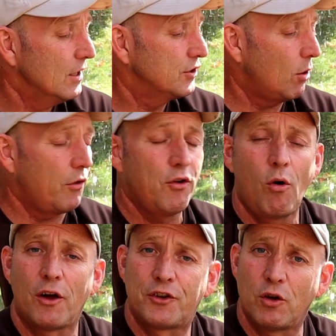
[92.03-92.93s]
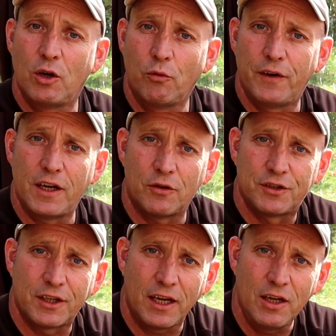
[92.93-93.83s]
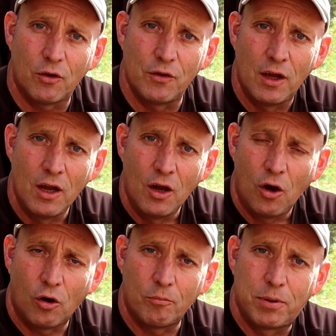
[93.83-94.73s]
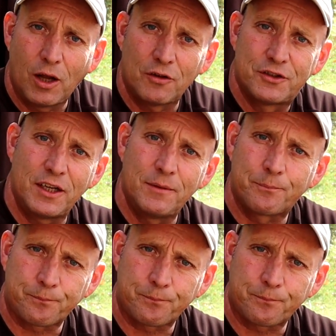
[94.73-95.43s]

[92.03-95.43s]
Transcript: So I thought I'd do a little video today on planting